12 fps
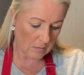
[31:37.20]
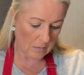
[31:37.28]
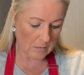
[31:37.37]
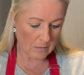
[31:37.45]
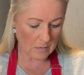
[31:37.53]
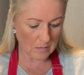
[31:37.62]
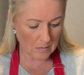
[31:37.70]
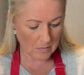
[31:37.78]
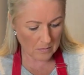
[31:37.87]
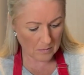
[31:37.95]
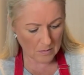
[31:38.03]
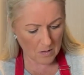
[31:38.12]
Okay, let me
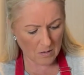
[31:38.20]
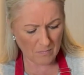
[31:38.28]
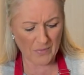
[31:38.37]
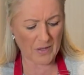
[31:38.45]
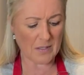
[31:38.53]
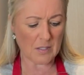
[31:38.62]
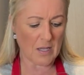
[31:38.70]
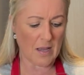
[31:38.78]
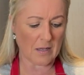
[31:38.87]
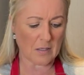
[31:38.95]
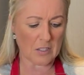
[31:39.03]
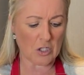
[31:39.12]
get a
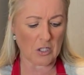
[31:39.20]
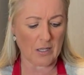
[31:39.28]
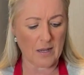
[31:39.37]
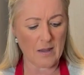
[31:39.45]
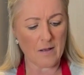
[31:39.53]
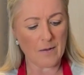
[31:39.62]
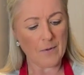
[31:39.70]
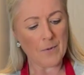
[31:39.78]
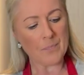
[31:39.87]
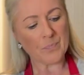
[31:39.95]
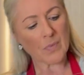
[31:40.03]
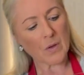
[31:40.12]
biggish piece of chicken
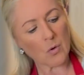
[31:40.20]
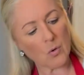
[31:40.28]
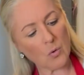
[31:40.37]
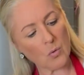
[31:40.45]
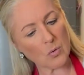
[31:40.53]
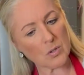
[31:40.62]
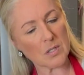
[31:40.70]
out of there.